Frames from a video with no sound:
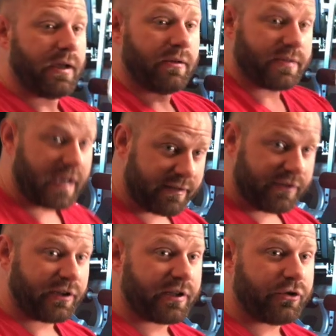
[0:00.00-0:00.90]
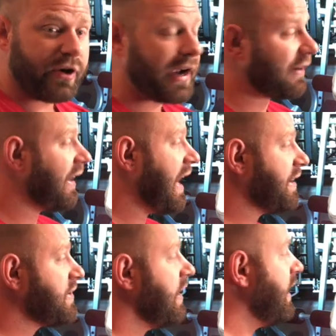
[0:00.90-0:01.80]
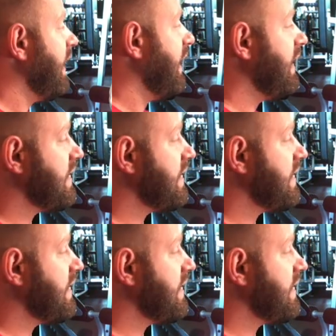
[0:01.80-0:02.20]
was actually to contract lats. He